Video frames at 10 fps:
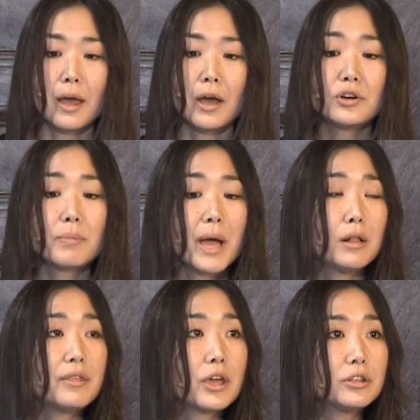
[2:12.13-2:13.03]
Under
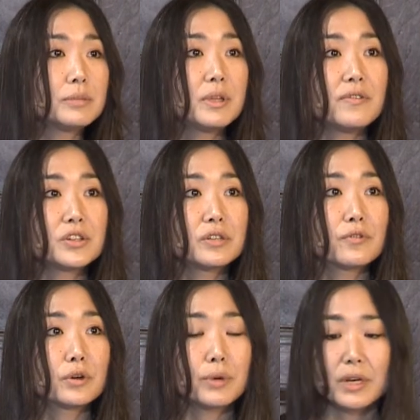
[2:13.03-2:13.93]
Paola, the ultimate vision
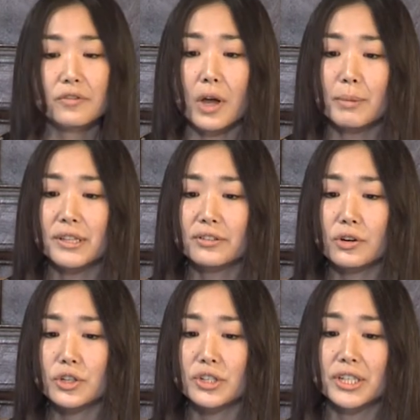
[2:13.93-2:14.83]
for Creative Commons
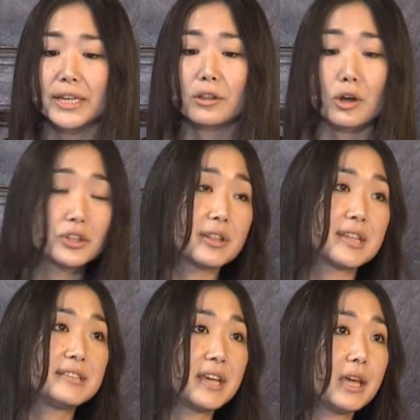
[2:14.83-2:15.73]
search stayed largely
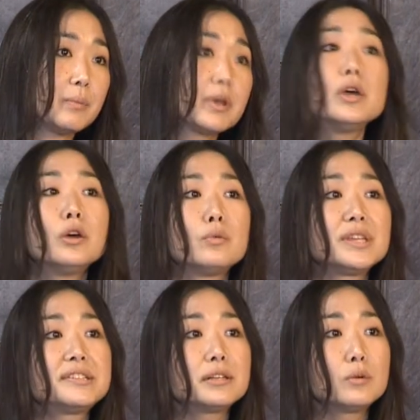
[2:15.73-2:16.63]
the same. We
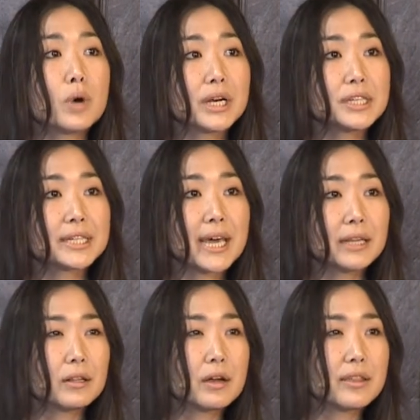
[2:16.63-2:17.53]
still wanted to
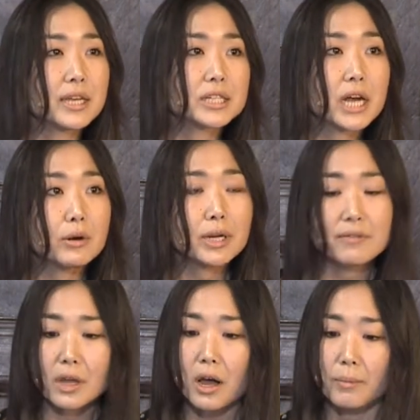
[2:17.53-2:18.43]
catalog the entirety
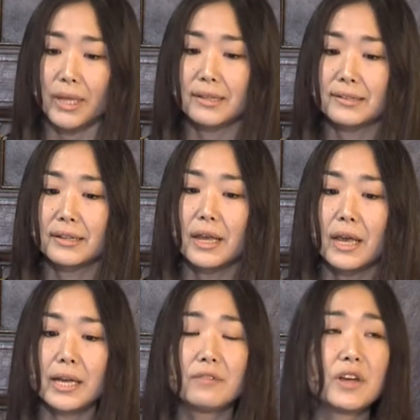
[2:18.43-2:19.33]
of the commons
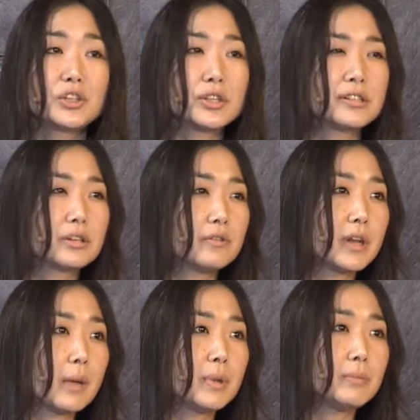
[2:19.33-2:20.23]
and eventually serve
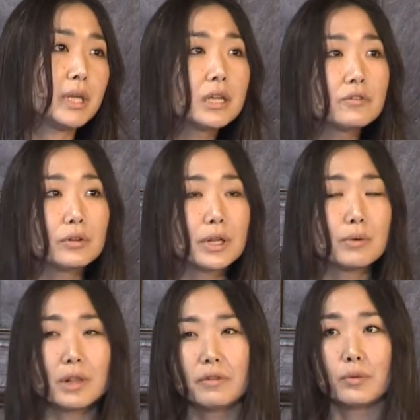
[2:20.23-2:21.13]
it up in meaningful and
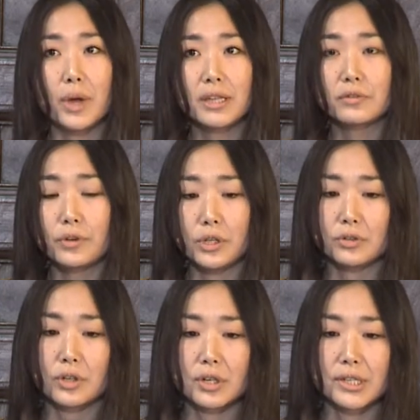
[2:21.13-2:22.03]
relevant ways for
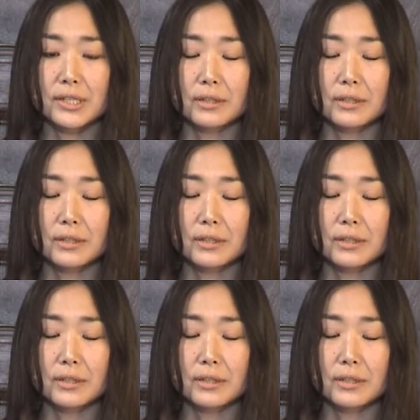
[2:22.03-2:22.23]
users.